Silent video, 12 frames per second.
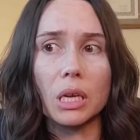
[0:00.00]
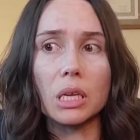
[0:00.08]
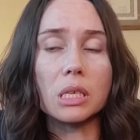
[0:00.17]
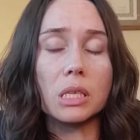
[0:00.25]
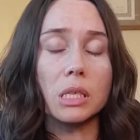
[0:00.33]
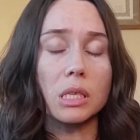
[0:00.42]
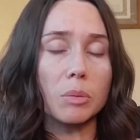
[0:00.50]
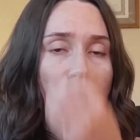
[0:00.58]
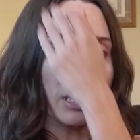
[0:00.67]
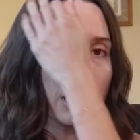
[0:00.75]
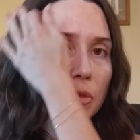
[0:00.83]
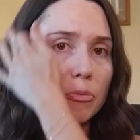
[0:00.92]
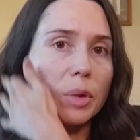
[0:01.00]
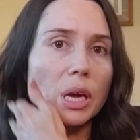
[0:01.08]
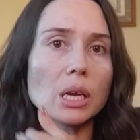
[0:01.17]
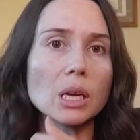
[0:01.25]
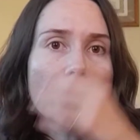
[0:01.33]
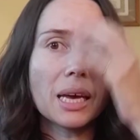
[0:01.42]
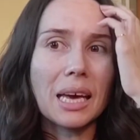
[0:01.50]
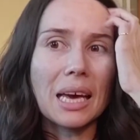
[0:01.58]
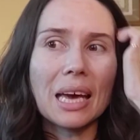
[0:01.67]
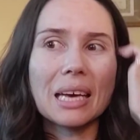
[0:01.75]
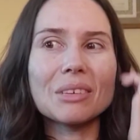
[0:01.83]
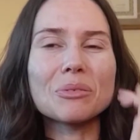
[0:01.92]
And it doesn't seem like they've made
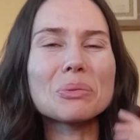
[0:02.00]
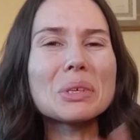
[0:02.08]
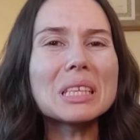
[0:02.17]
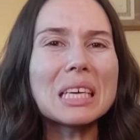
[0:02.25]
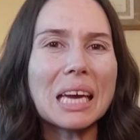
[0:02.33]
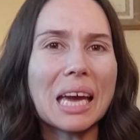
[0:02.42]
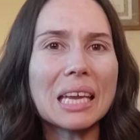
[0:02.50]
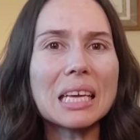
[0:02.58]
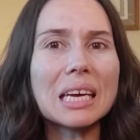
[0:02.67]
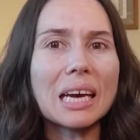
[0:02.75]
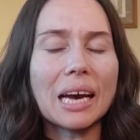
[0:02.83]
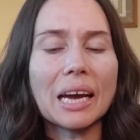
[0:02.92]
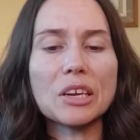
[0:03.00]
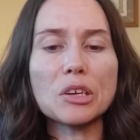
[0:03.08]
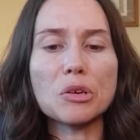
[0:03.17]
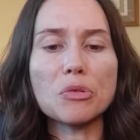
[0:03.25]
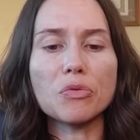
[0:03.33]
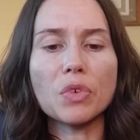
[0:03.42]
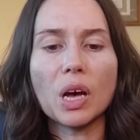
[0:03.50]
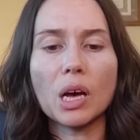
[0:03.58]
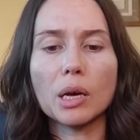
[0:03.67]
really any kind of